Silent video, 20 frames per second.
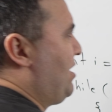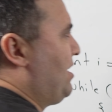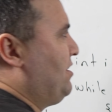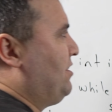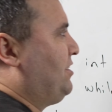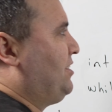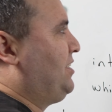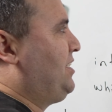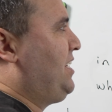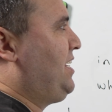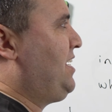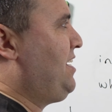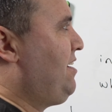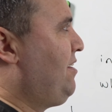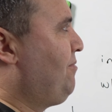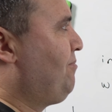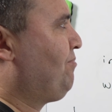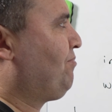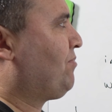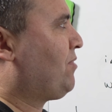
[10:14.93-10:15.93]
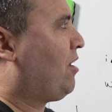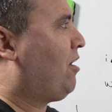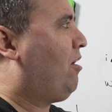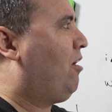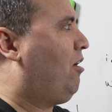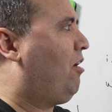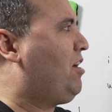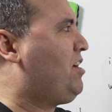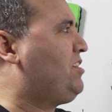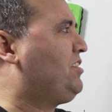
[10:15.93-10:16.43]
can see,
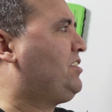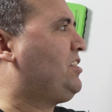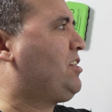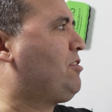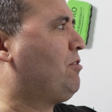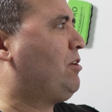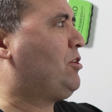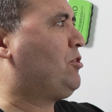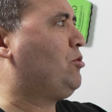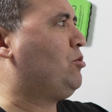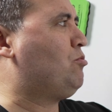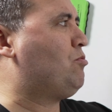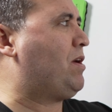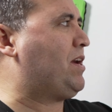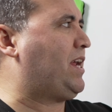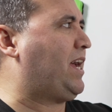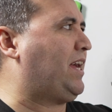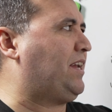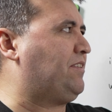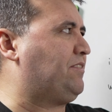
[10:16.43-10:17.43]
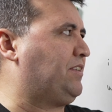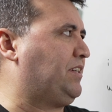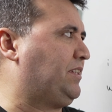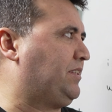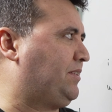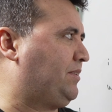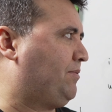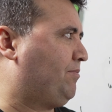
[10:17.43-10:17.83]
I is equal to 100.